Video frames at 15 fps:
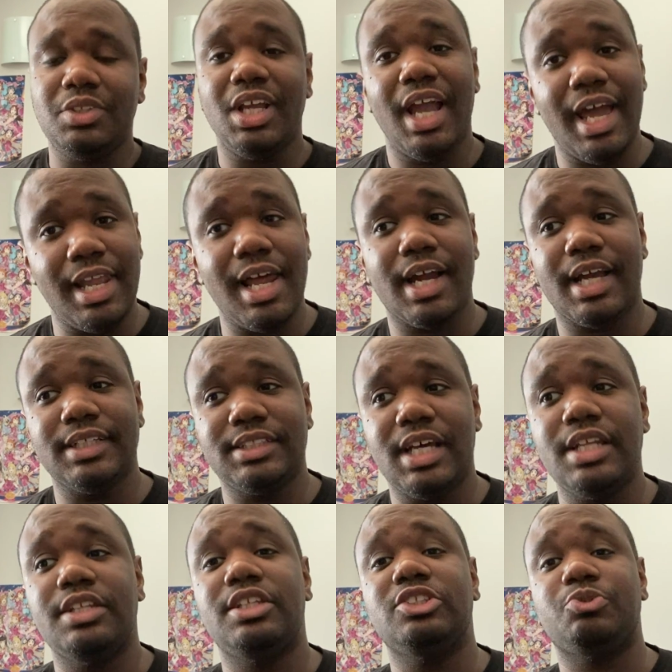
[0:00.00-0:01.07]
And like I
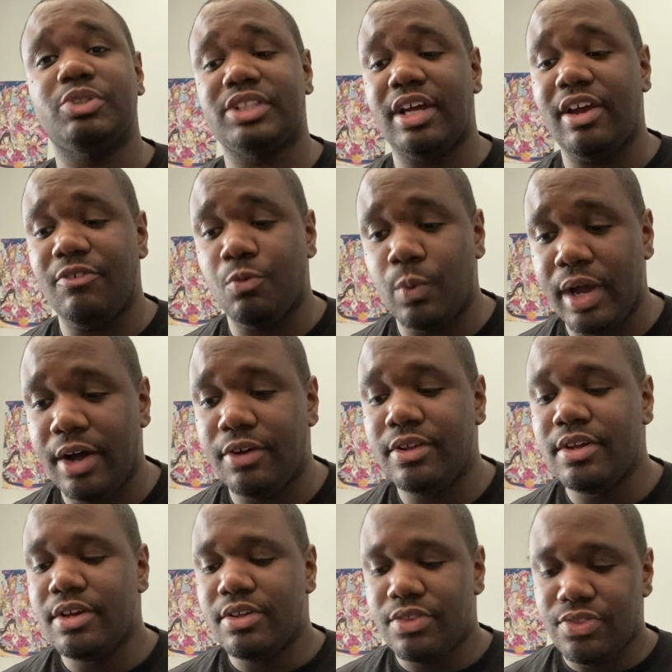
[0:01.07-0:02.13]
said, this was a
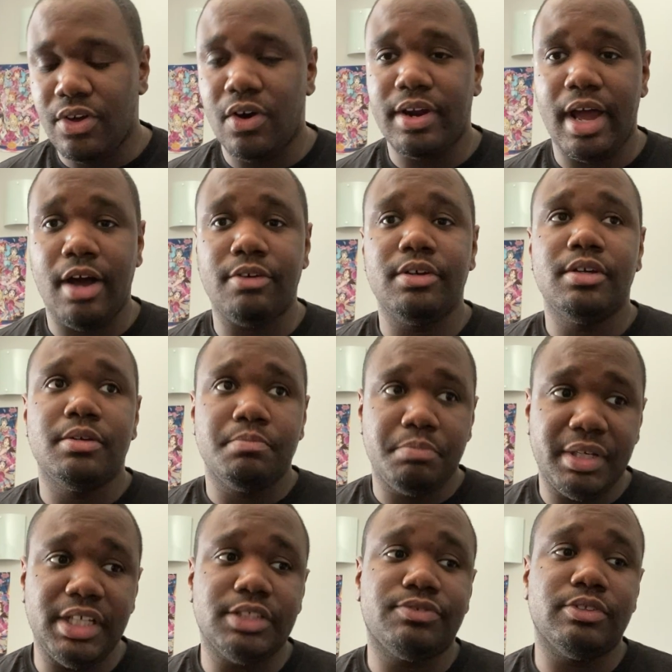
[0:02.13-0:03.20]
well thought out,
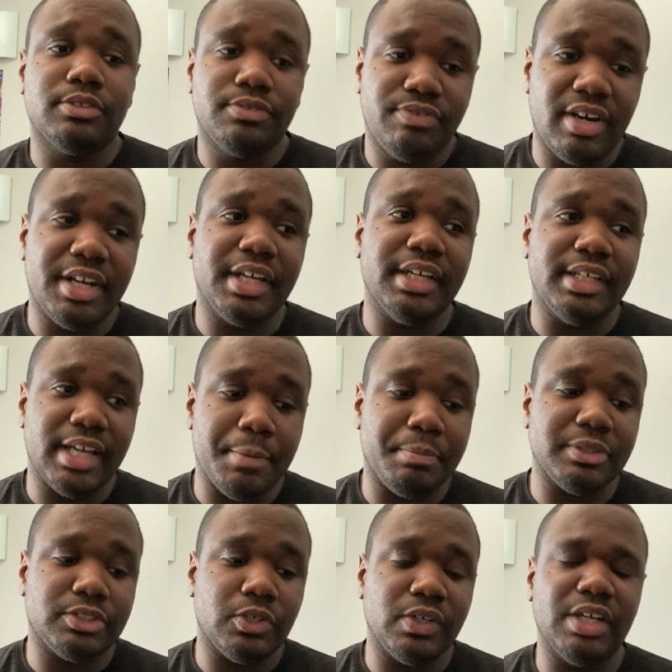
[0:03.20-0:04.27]
peaceful, funny
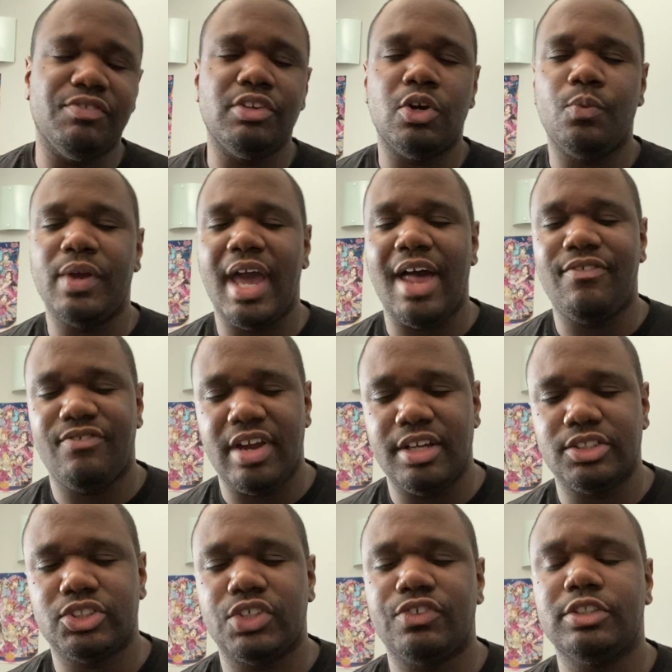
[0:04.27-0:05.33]
episode, even though we had fan
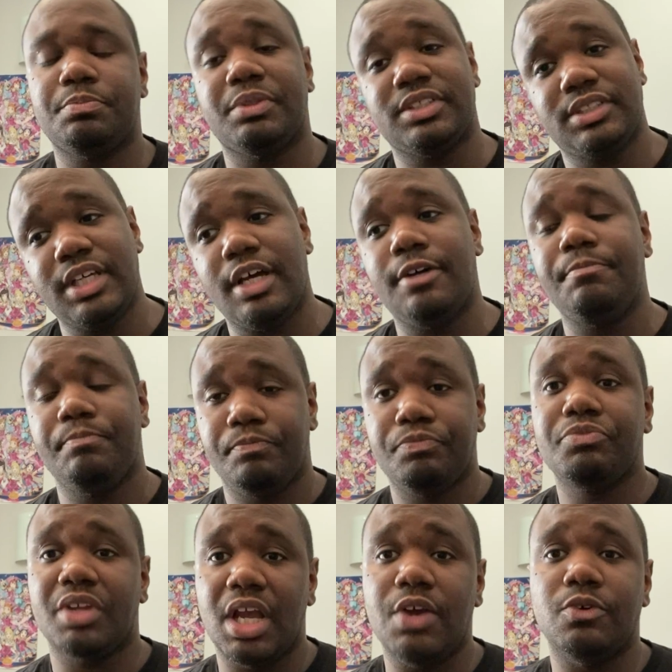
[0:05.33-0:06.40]
service. But still,
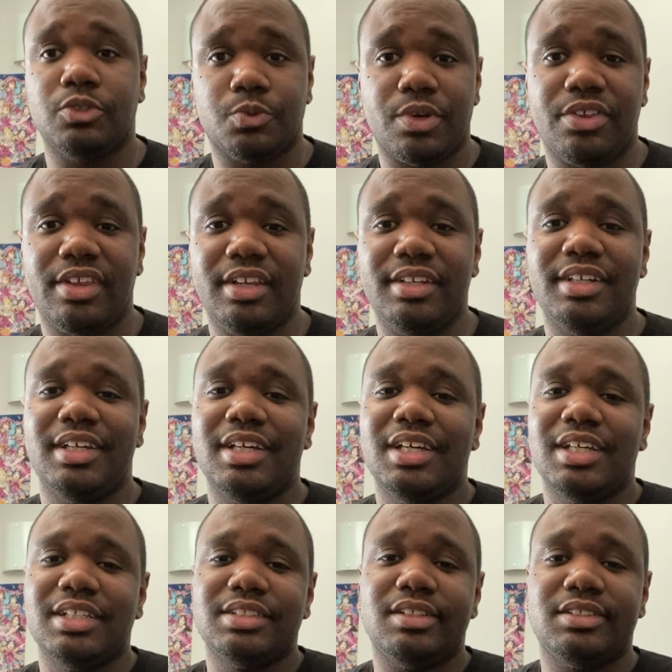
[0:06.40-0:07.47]
it was worth it.
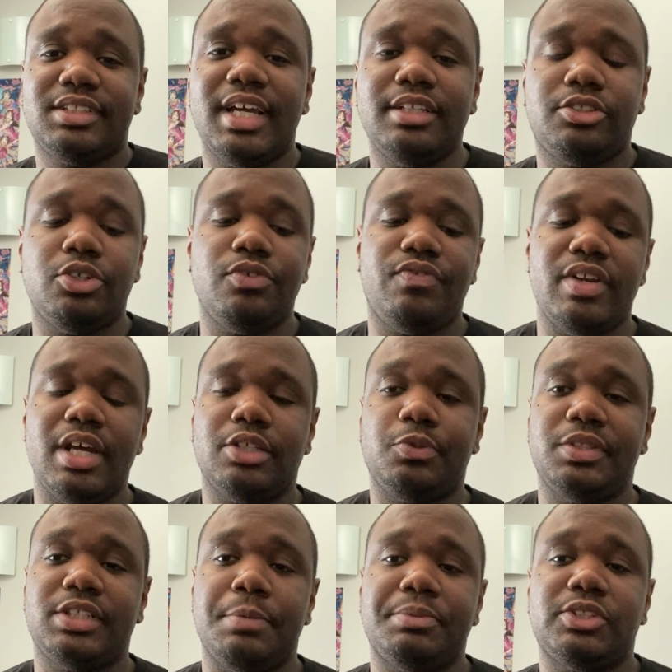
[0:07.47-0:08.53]
So stay tuned for next
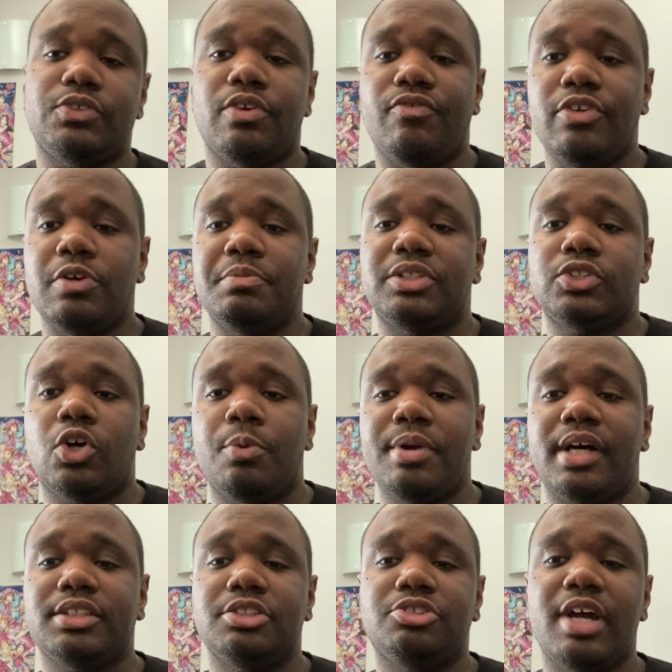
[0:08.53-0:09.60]
week's episode review of Miss
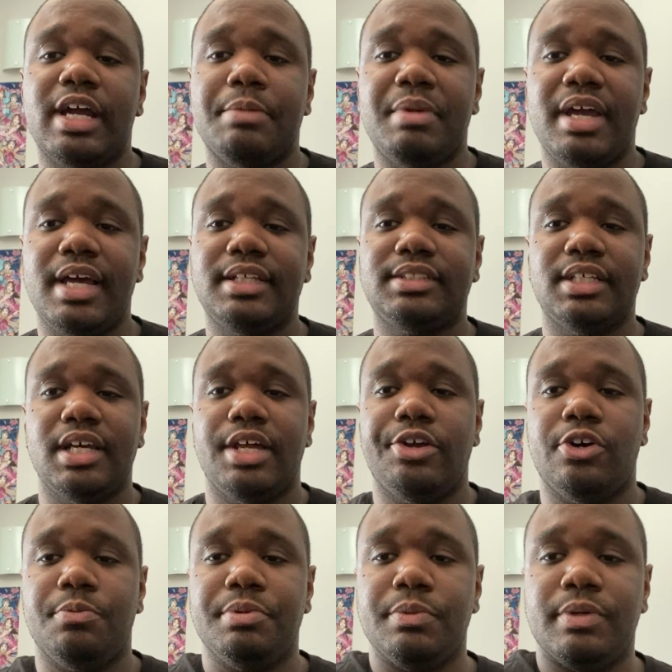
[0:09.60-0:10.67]
Kobayashi Dragon Maid S, and I
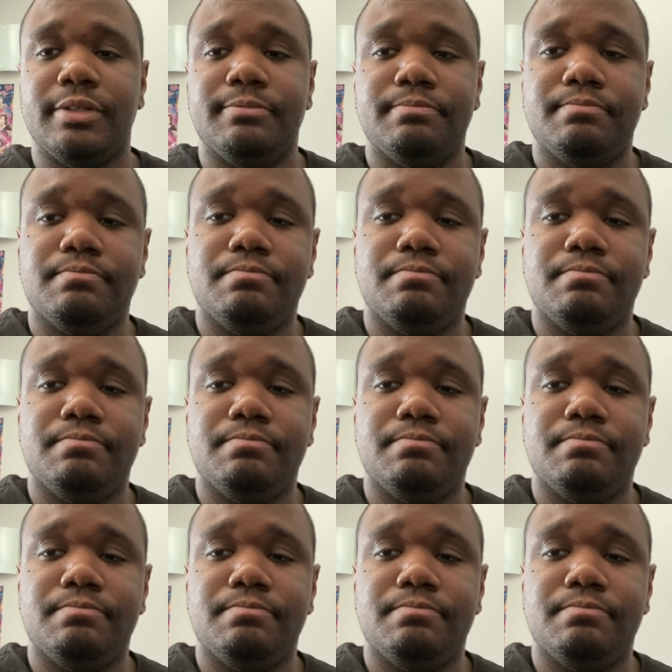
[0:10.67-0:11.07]
hope you will.